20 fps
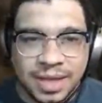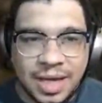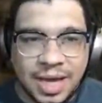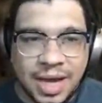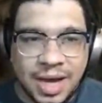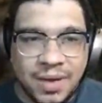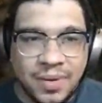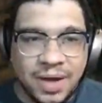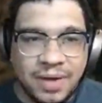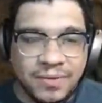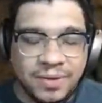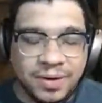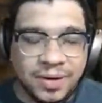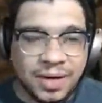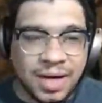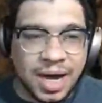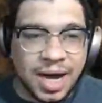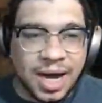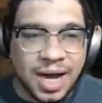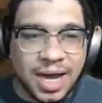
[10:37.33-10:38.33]

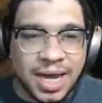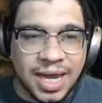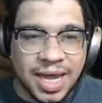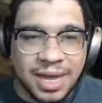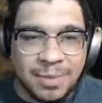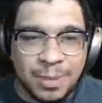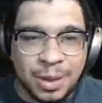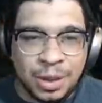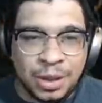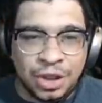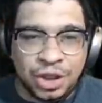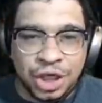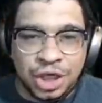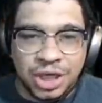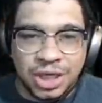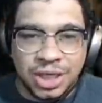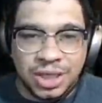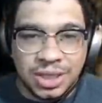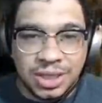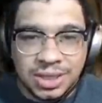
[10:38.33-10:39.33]
However, I am a
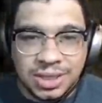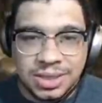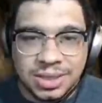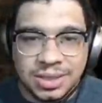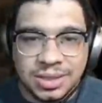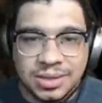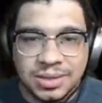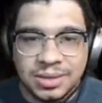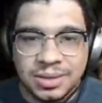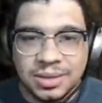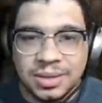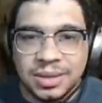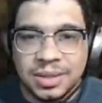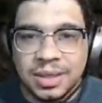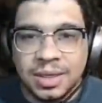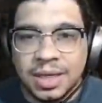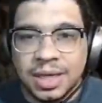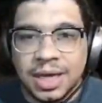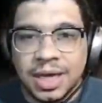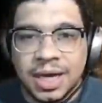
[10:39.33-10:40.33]
genius,
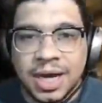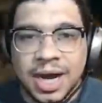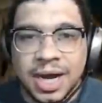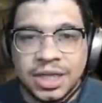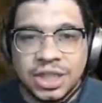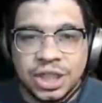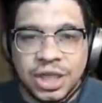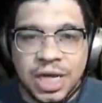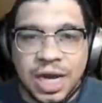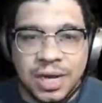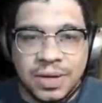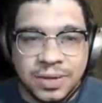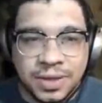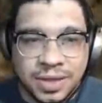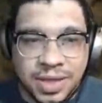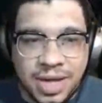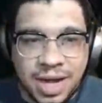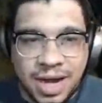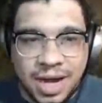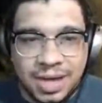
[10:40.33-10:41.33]
and I shall
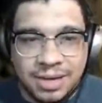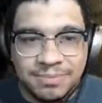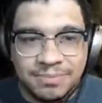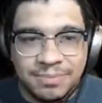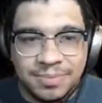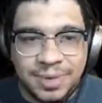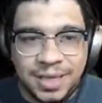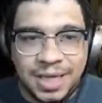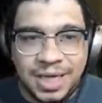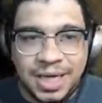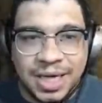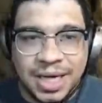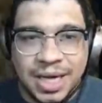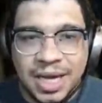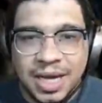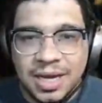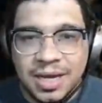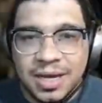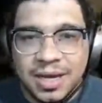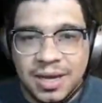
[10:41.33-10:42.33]
not
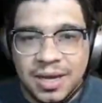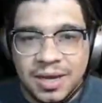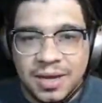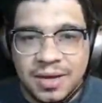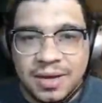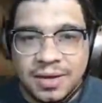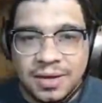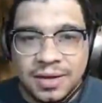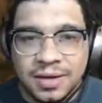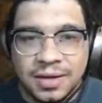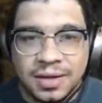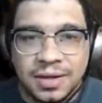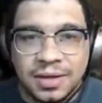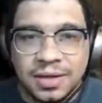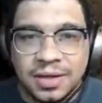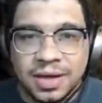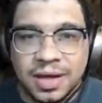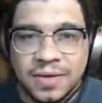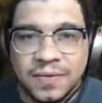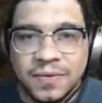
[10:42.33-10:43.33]
be
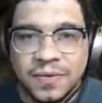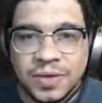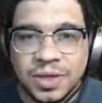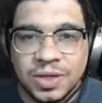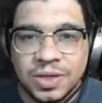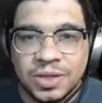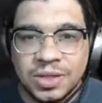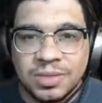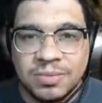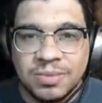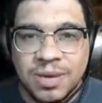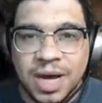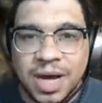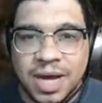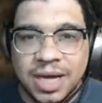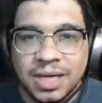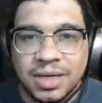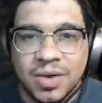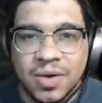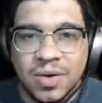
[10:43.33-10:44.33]
confused
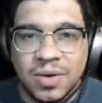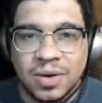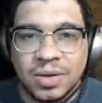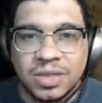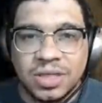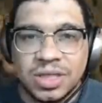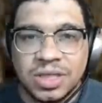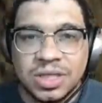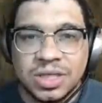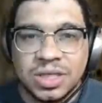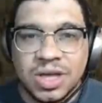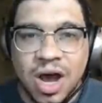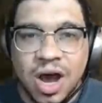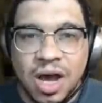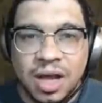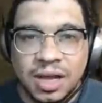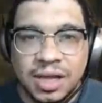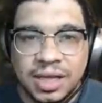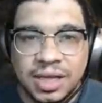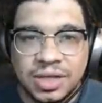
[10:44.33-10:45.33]
by your
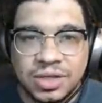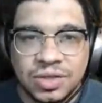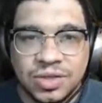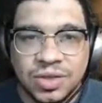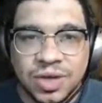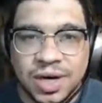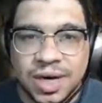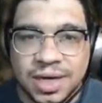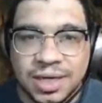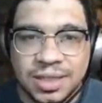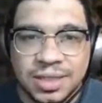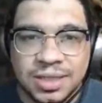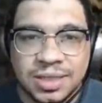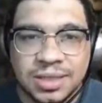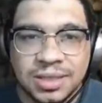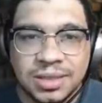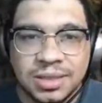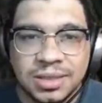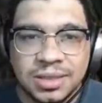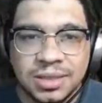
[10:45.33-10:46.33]
solid tricks.